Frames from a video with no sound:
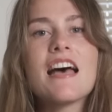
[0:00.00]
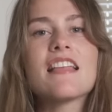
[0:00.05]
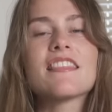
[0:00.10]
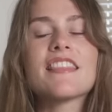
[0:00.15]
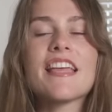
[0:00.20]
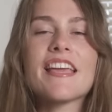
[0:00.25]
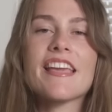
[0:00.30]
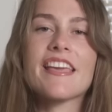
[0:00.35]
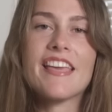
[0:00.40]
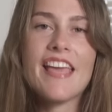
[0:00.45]

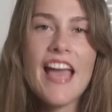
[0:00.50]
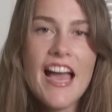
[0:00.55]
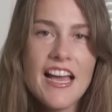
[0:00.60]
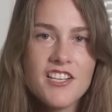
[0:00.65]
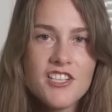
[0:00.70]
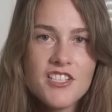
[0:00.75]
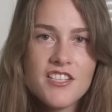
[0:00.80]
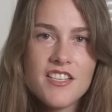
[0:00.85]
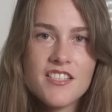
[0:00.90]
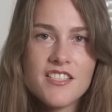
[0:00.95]
they
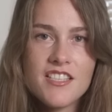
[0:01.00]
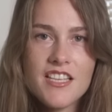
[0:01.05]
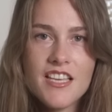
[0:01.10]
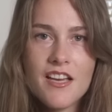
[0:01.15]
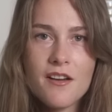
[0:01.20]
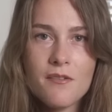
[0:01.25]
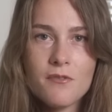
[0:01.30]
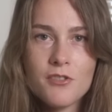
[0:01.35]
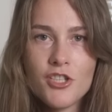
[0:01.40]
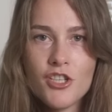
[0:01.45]
catch the
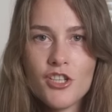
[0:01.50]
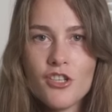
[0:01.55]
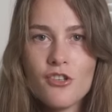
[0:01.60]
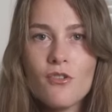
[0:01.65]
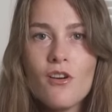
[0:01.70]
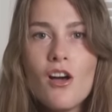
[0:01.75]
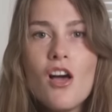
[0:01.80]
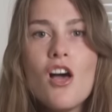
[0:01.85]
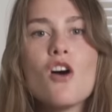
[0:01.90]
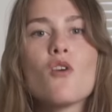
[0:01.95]
CO2,